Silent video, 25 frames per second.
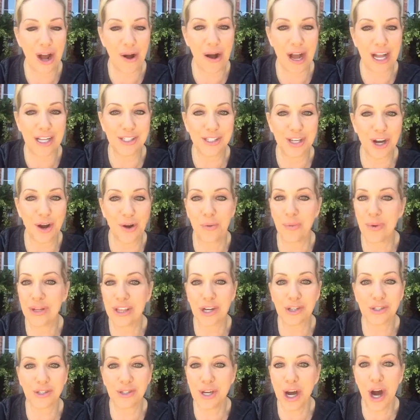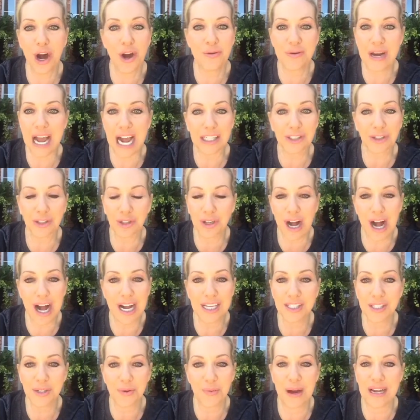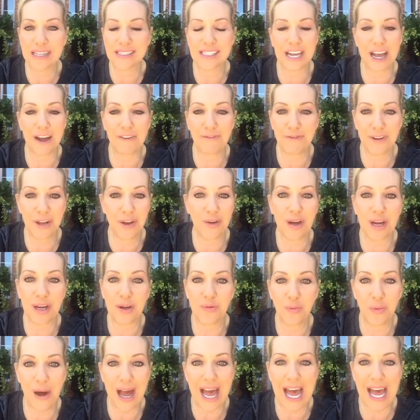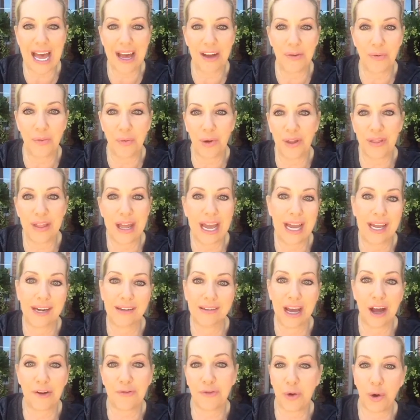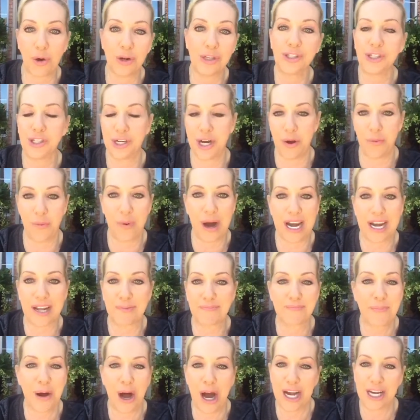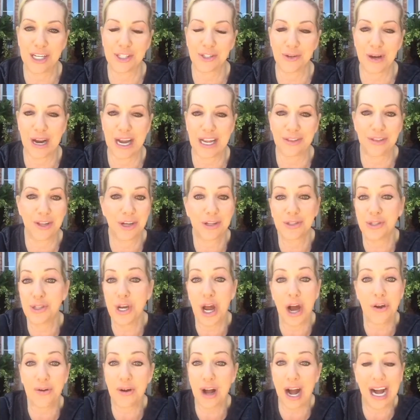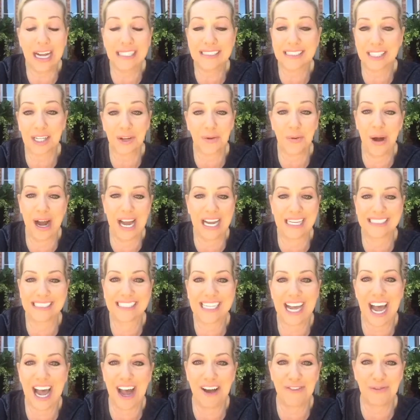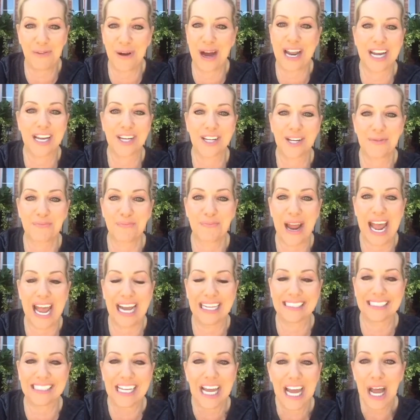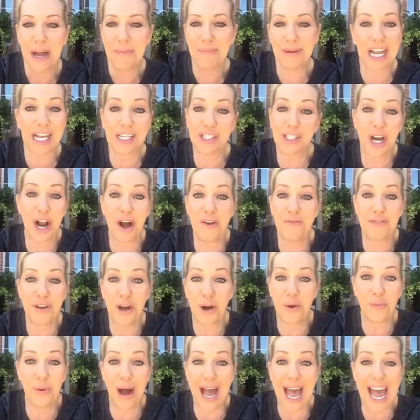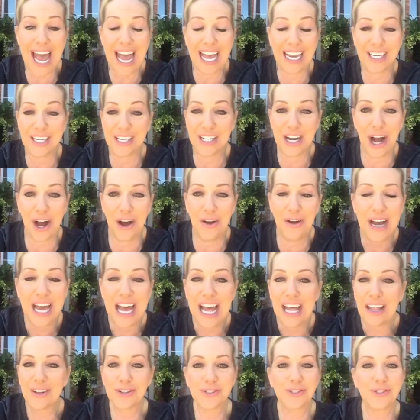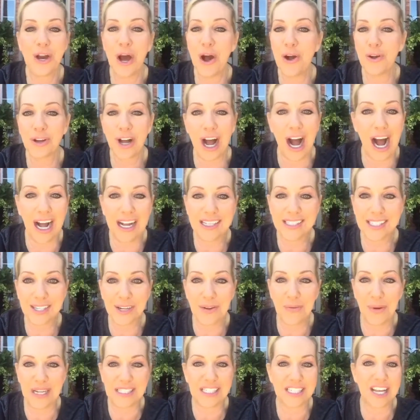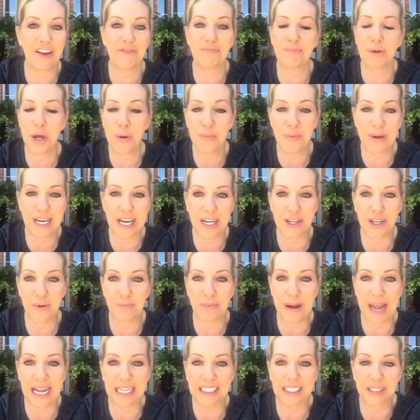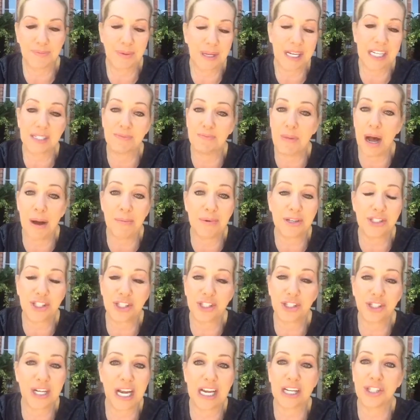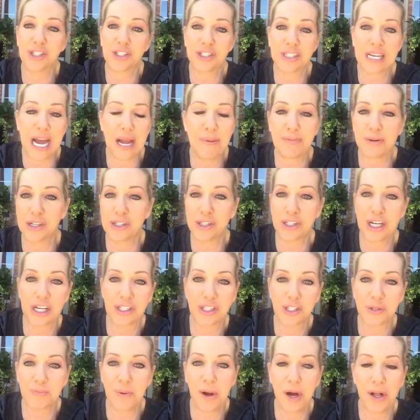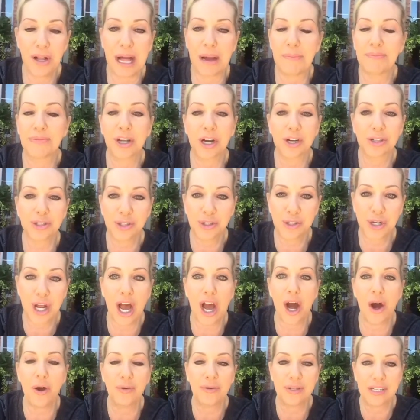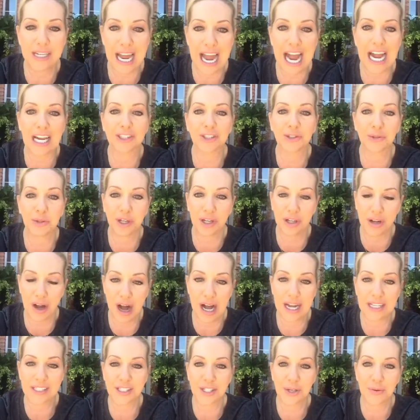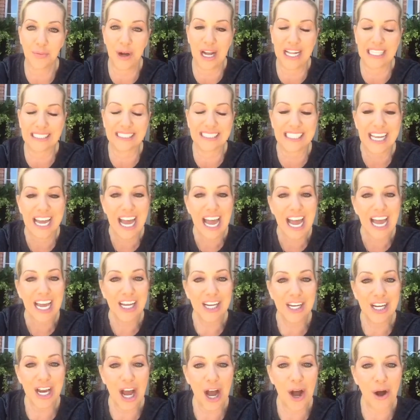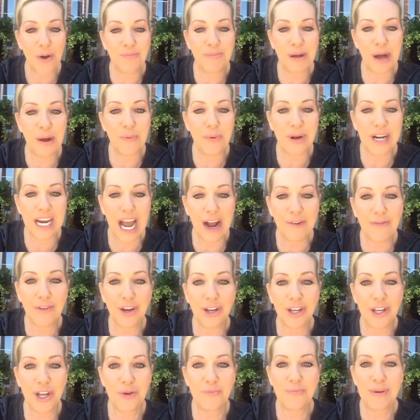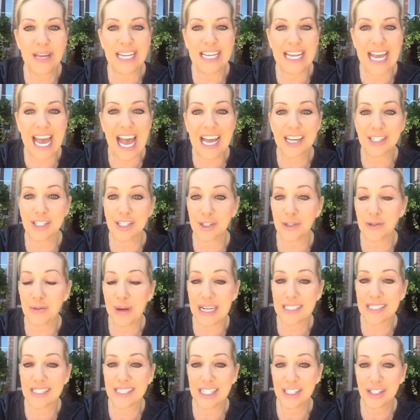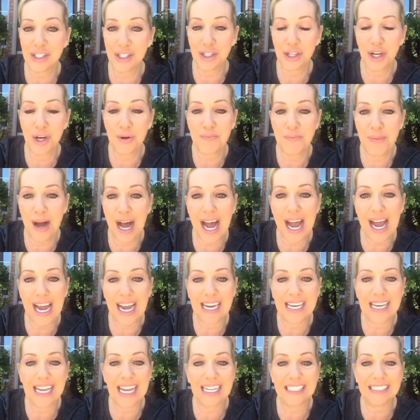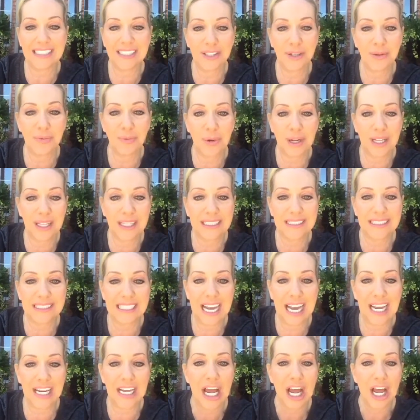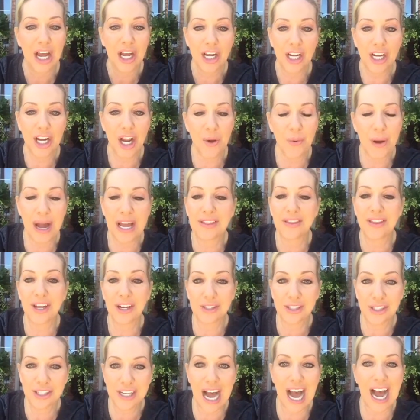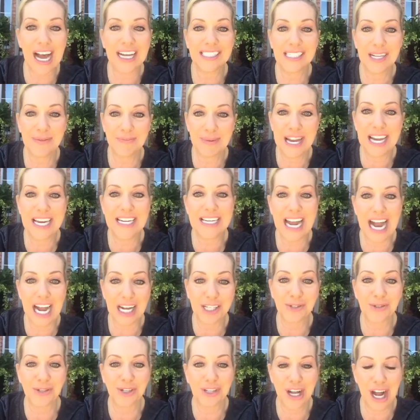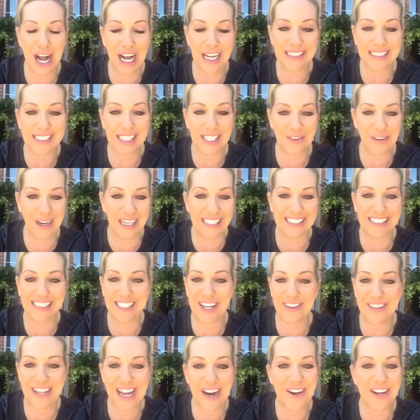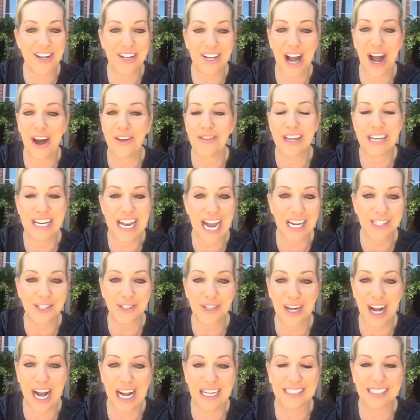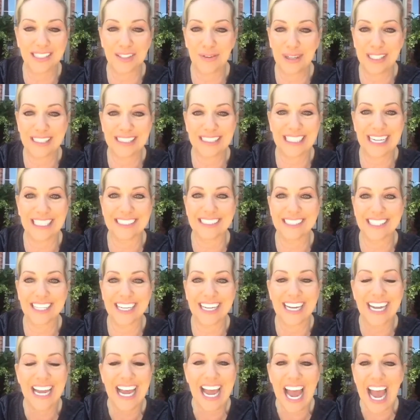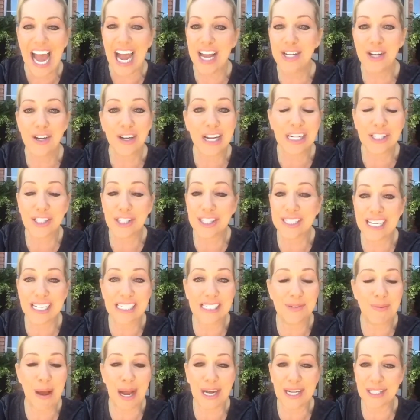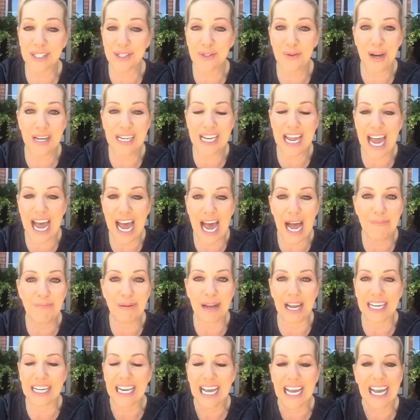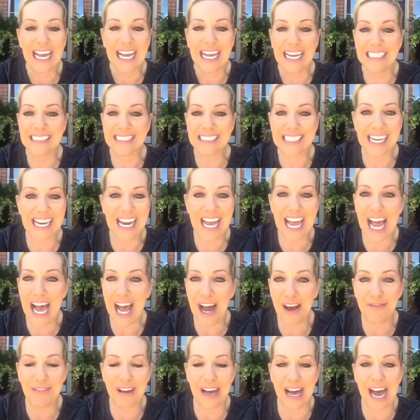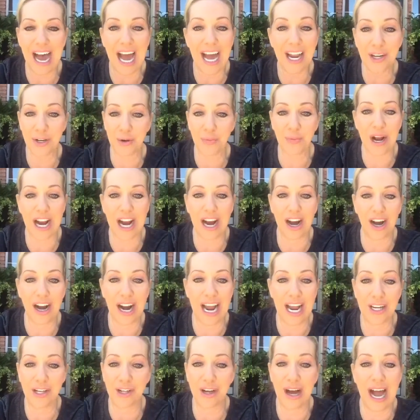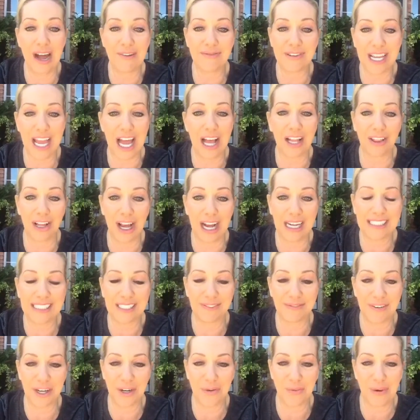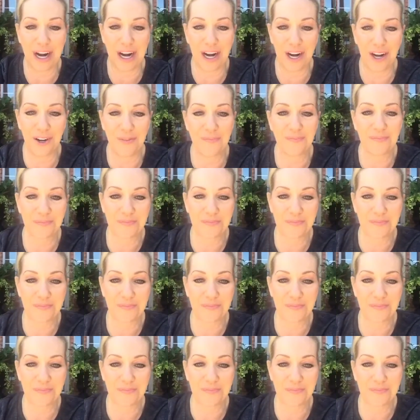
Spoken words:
And so when there's no natural consequence of feeling wet, well then, of course you don't want to potty train. There's no consequence of wetting your pants because you don't feel wet, There's no consequence of pooping in your pants because mom will just change your diaper and change your pull-up. There's no natural consequence, but whenever you begin to transition your mind into really saying, you know what, there's got to be natural consequence. So there you go, the natural consequence, Cecily, and you can just expect it's going to happen. He's going to have underwear, and you'll have to get lots of underwear.